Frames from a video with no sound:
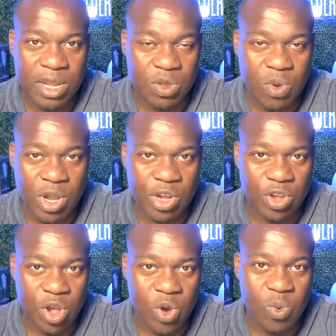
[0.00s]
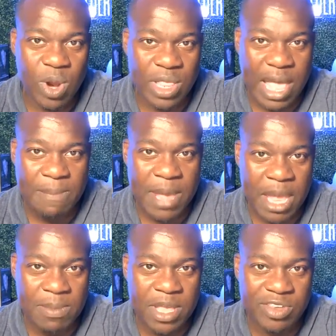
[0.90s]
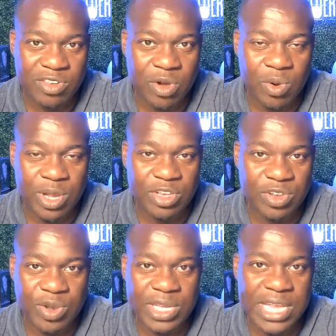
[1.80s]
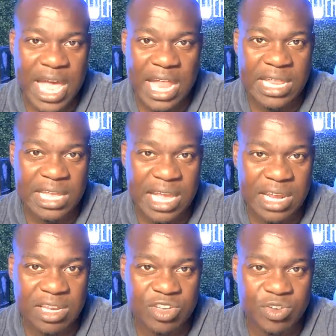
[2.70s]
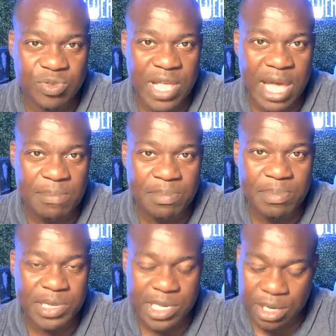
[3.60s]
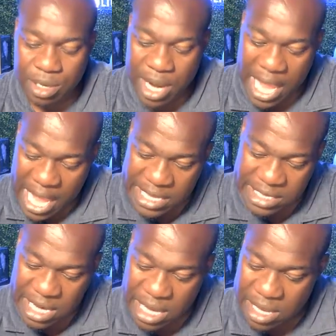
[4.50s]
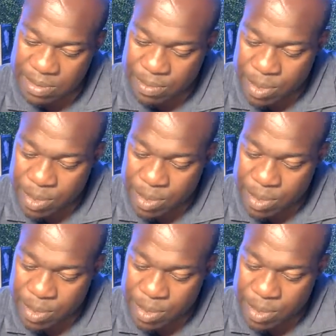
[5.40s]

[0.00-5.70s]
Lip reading: and you want to know where that payment is going, so it's allocated to that particular asset.